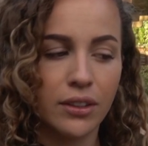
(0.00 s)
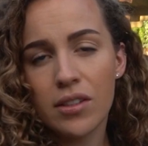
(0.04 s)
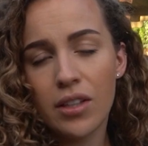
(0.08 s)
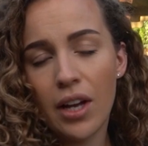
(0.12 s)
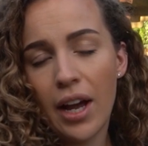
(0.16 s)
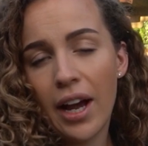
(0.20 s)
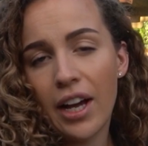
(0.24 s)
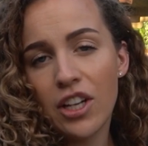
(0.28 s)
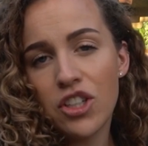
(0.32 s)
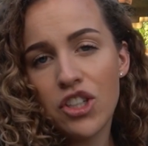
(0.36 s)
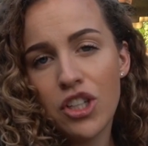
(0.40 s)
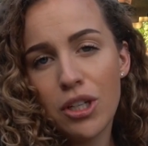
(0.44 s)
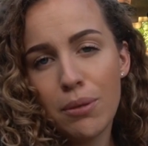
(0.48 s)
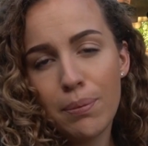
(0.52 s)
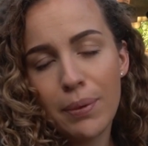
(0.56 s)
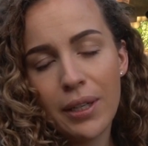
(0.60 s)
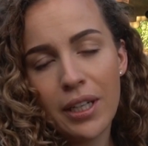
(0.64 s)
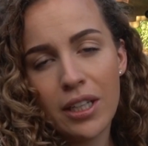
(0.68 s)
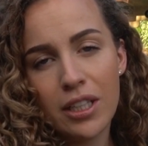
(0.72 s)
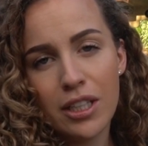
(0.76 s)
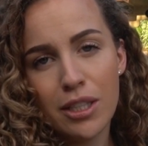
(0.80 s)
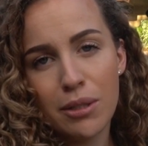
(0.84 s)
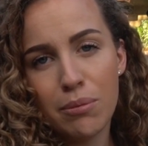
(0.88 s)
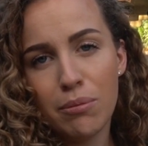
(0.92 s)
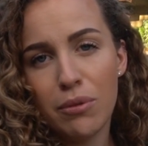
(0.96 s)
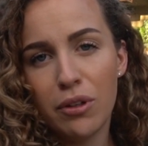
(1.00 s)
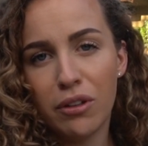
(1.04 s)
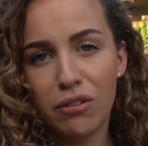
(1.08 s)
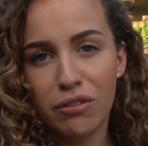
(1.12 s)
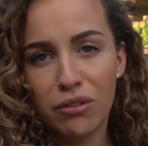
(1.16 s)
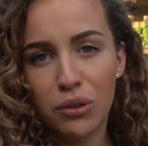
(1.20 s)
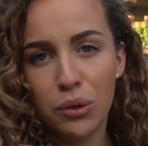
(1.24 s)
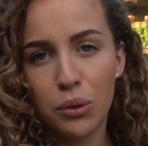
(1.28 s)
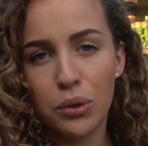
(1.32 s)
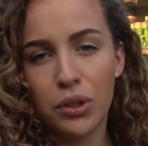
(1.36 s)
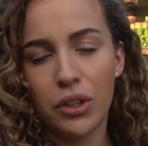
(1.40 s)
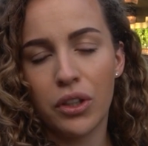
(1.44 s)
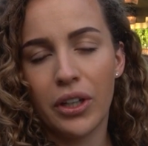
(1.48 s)
So as you begin to move
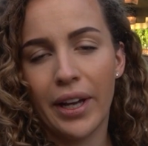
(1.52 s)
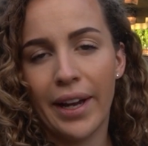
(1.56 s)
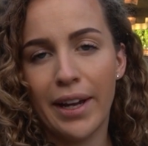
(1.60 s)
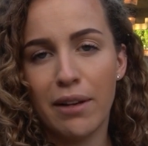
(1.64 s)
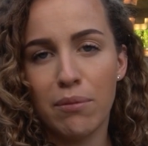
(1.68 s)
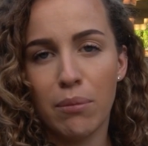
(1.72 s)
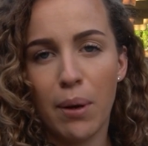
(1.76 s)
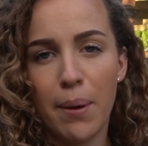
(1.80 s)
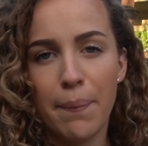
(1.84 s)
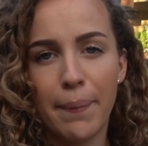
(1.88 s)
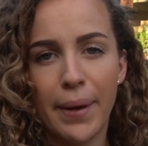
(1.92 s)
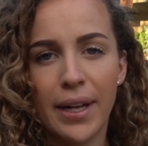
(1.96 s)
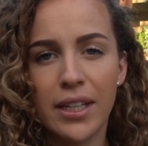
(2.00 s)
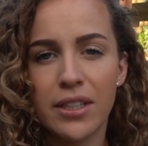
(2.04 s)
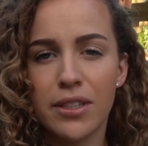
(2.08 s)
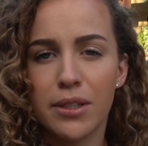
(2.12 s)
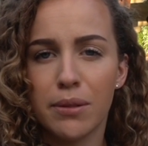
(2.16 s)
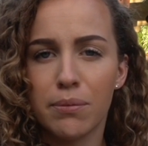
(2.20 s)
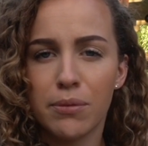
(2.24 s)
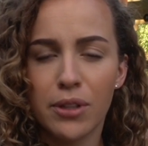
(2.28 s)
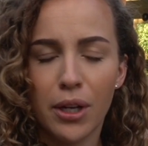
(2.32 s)
forward and gain momentum,